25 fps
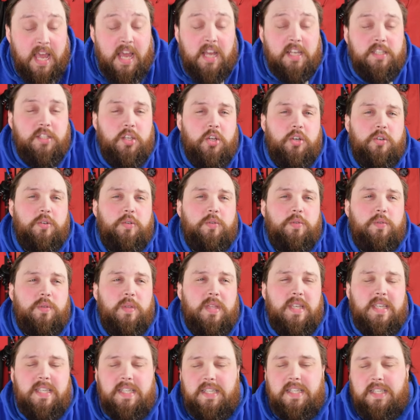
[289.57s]
So
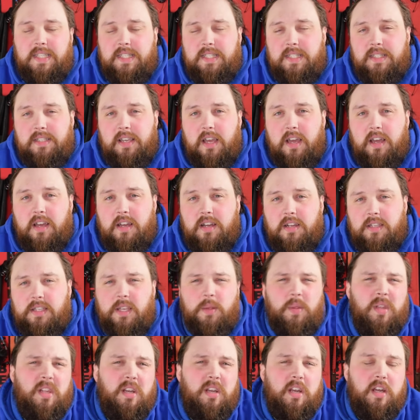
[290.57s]
these,
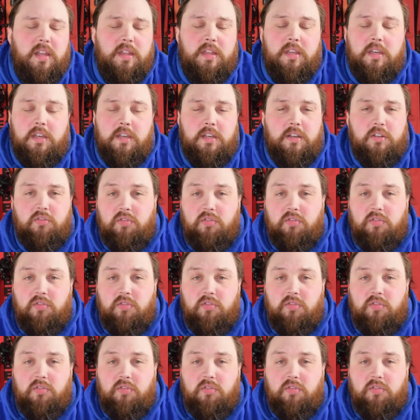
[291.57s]
something like the